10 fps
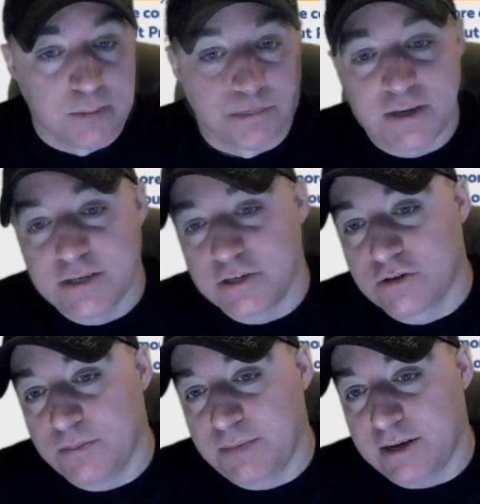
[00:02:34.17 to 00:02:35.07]
President
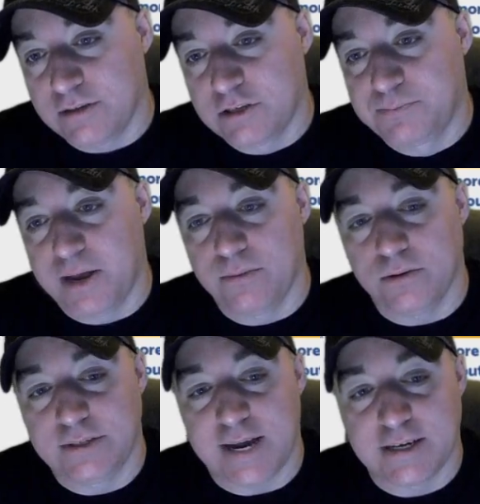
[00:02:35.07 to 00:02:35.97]
Trump announces
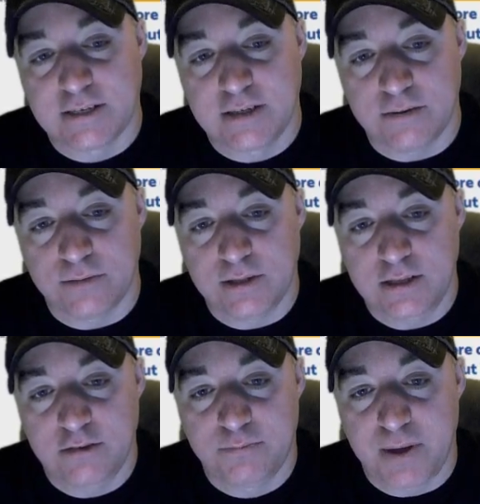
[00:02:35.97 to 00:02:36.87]
payroll tax cut
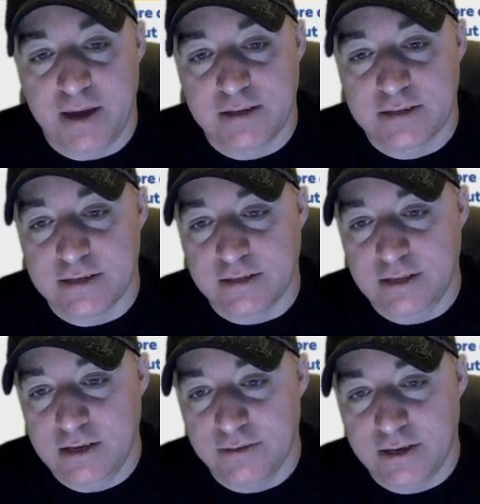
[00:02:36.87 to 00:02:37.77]
relief, paid sick leave.